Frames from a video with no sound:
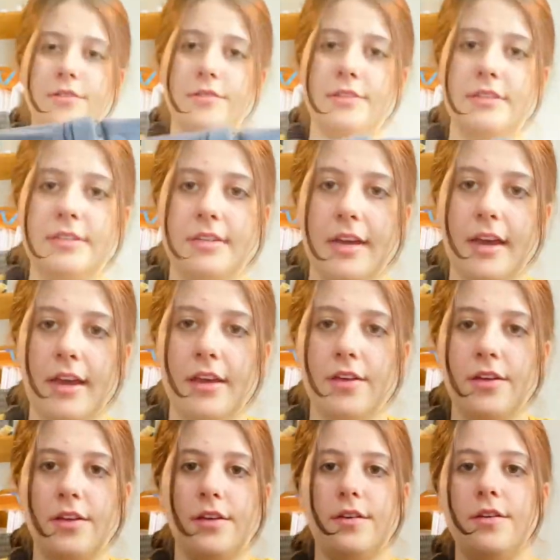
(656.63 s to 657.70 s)

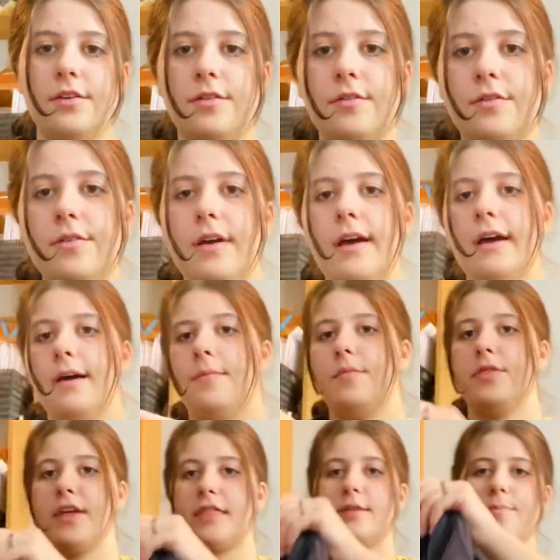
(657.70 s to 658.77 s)
style um, with like the